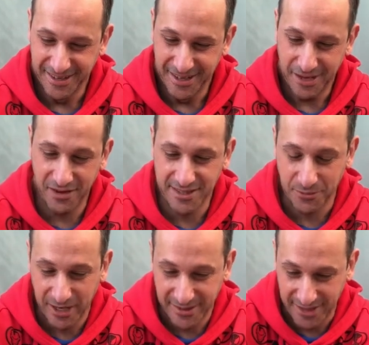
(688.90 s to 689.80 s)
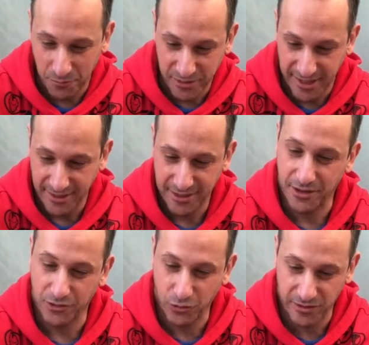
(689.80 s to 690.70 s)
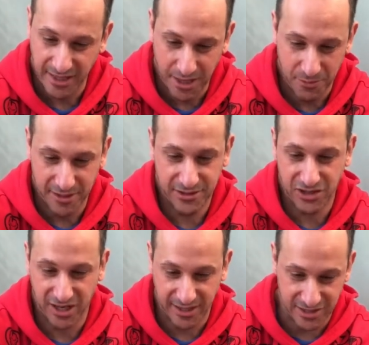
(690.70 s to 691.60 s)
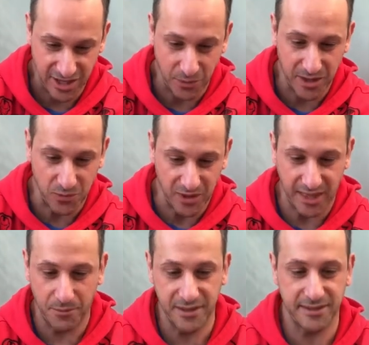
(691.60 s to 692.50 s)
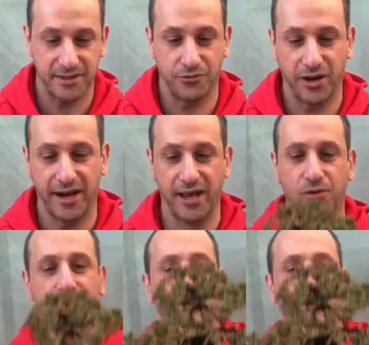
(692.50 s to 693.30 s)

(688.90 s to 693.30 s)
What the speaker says: If you had someone else helping you, you can talk to them and check in with them. Is it the right angle?